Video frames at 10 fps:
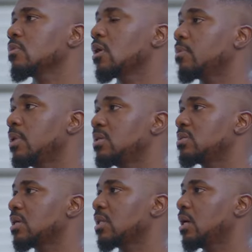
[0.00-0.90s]
Hey,
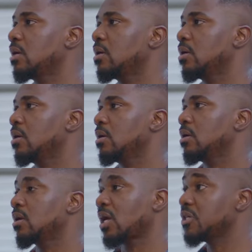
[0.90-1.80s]
please,
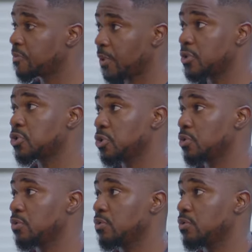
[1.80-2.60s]
can I speak to you?